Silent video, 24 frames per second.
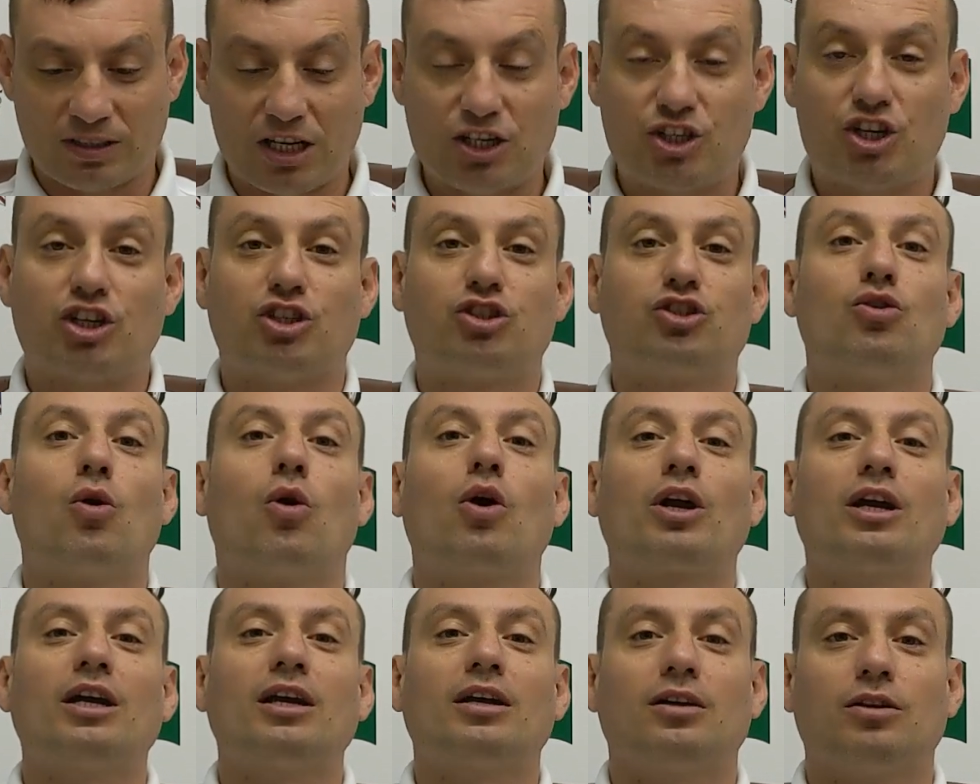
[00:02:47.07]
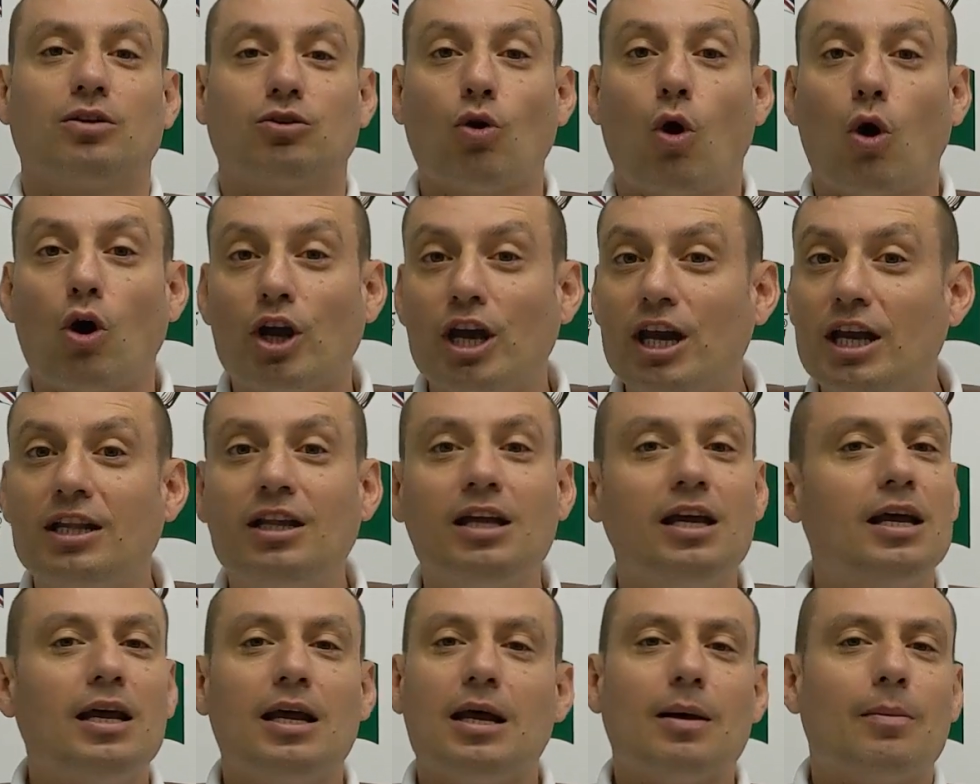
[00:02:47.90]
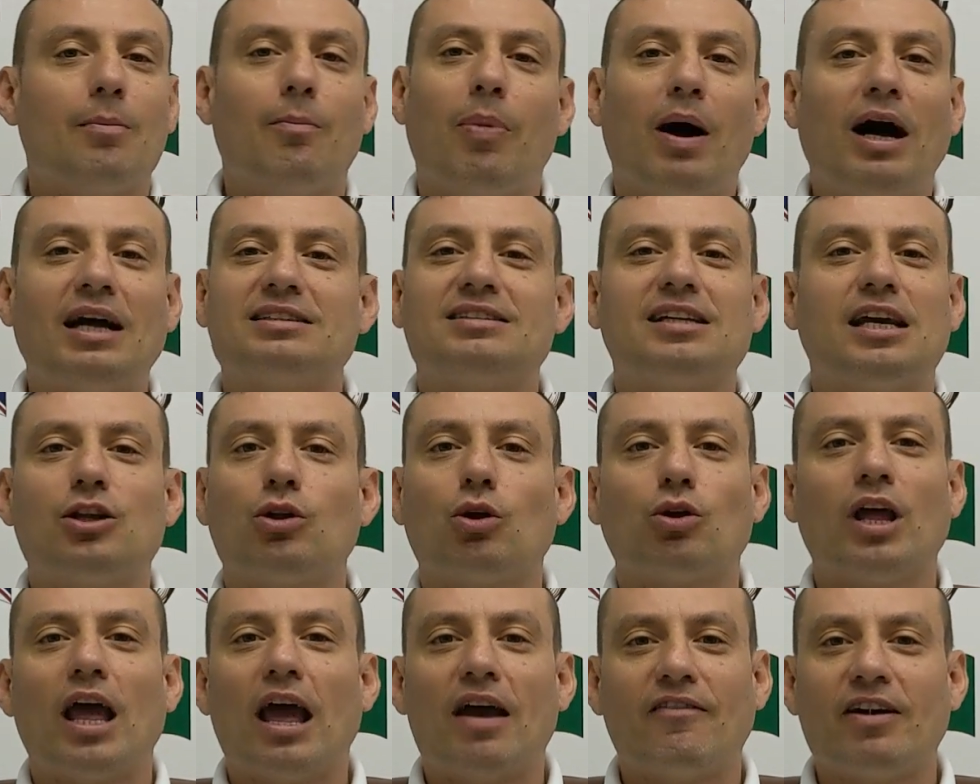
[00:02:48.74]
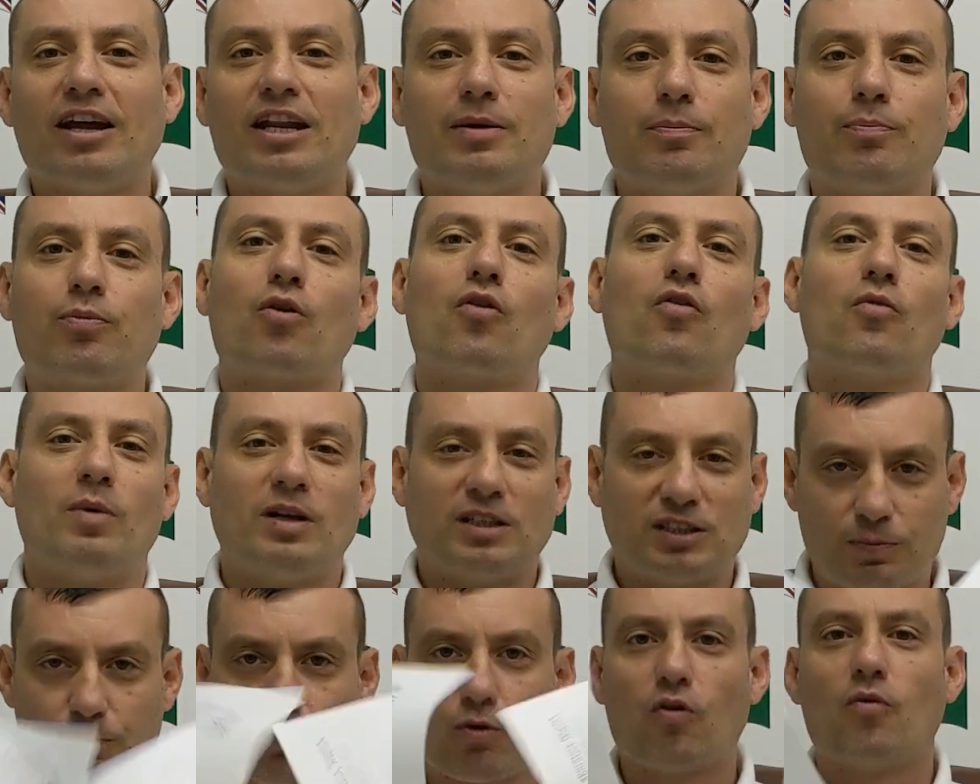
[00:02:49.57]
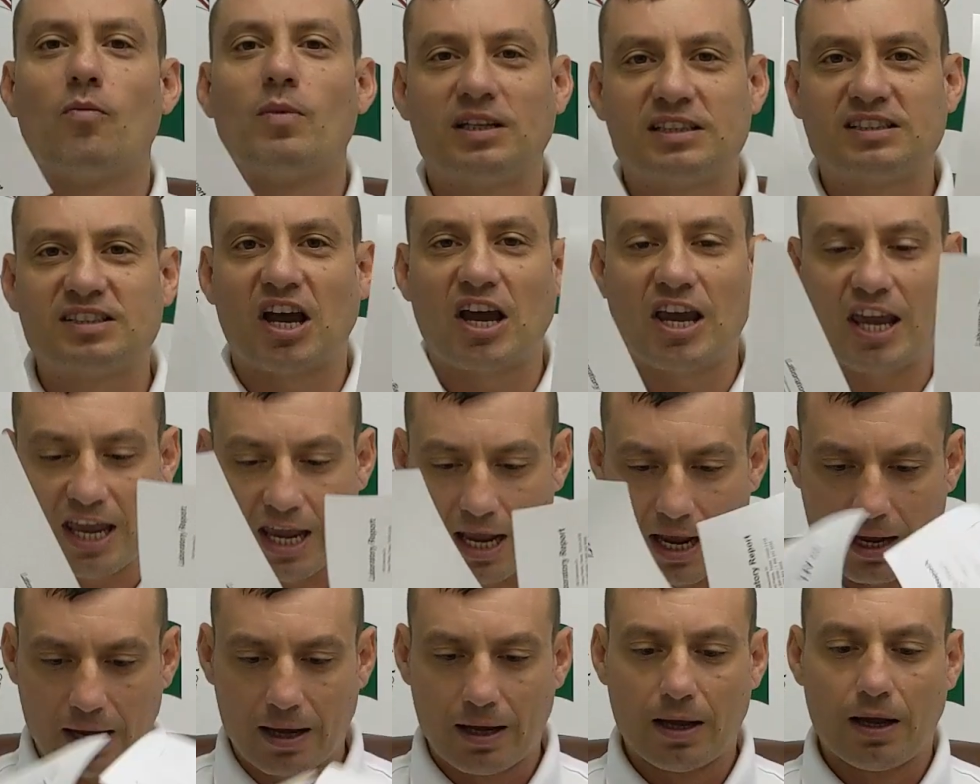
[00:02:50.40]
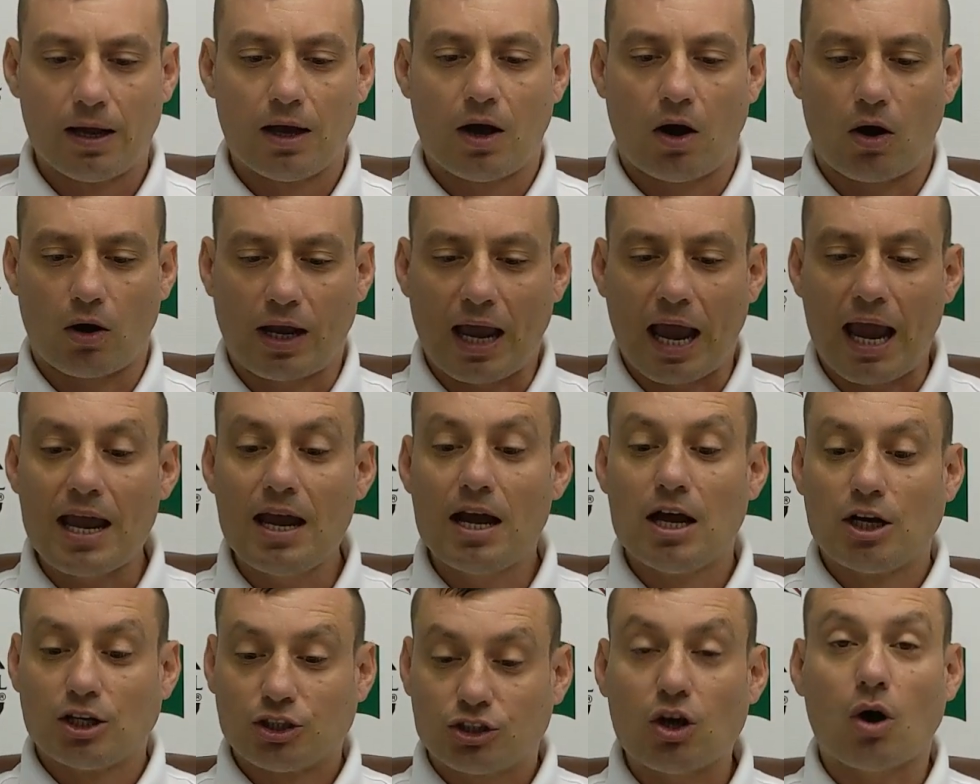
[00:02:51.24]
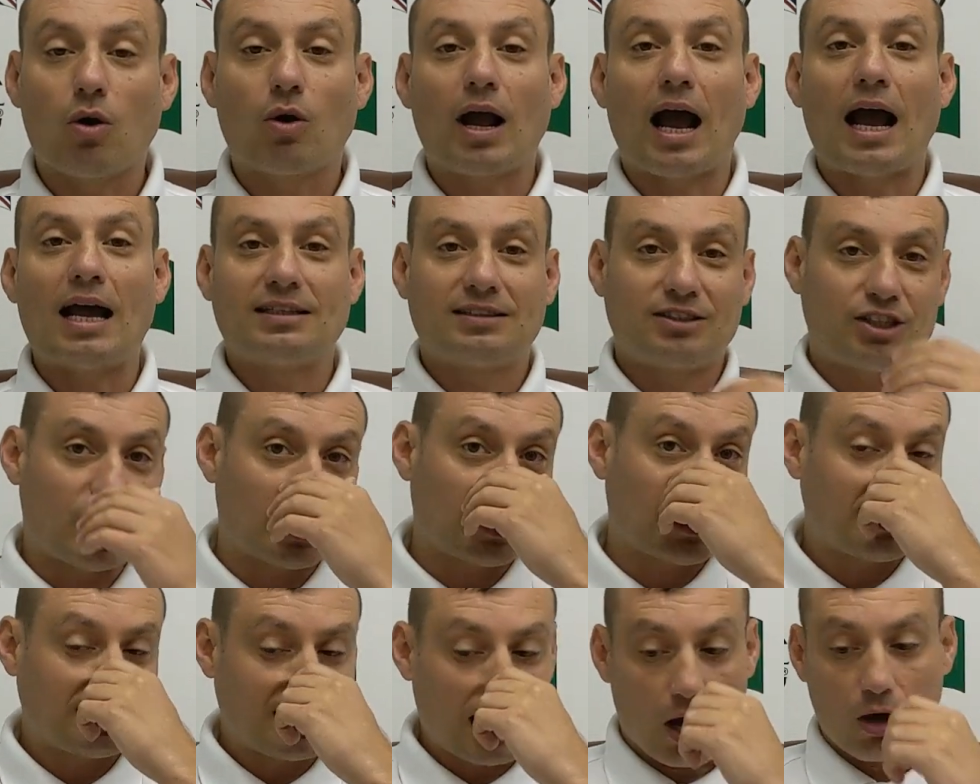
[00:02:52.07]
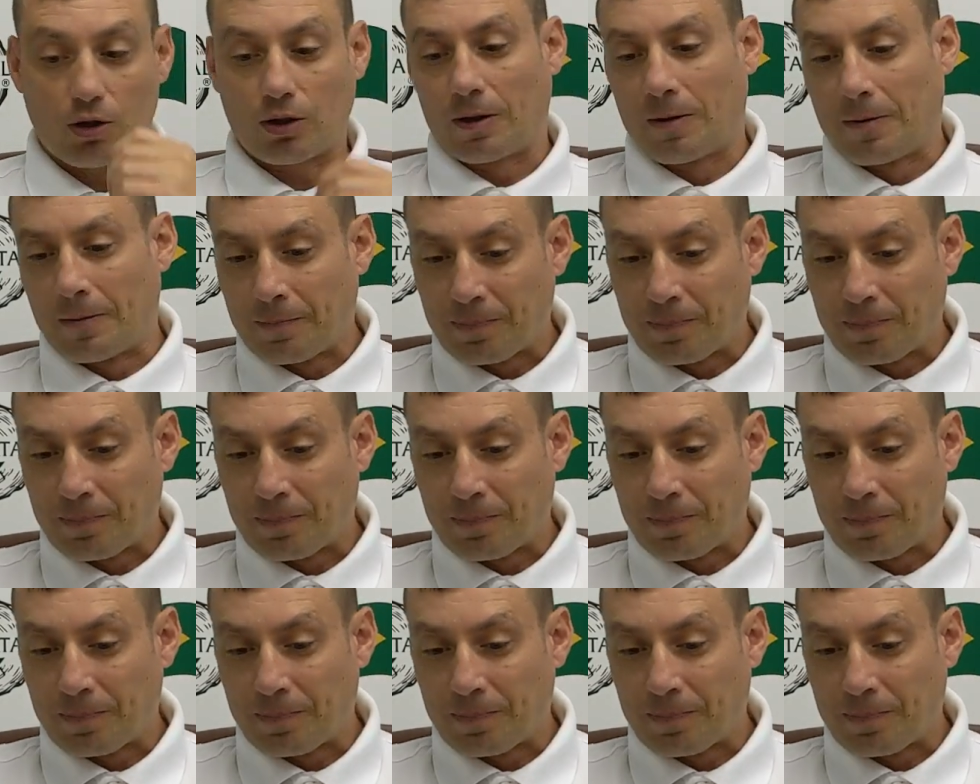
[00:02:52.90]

They just talk, talking, but they don't have any improvements. Improvements are here. Okay, so guys, check this out.